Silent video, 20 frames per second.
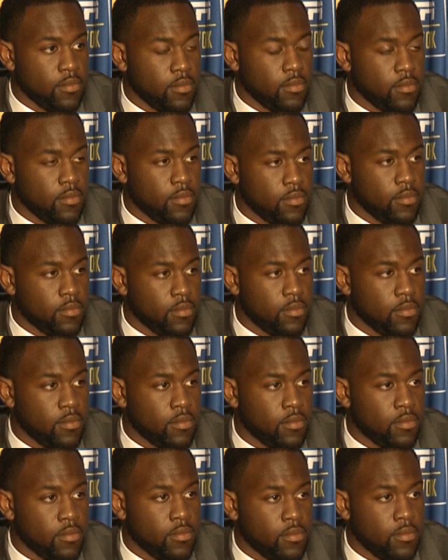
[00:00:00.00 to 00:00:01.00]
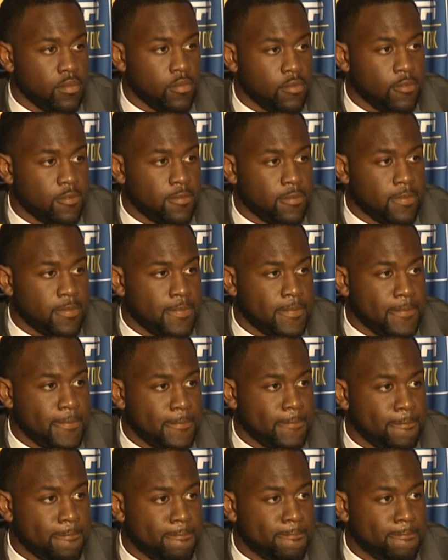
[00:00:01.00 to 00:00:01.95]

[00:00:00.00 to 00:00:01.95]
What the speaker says: No one is speaking in this clip.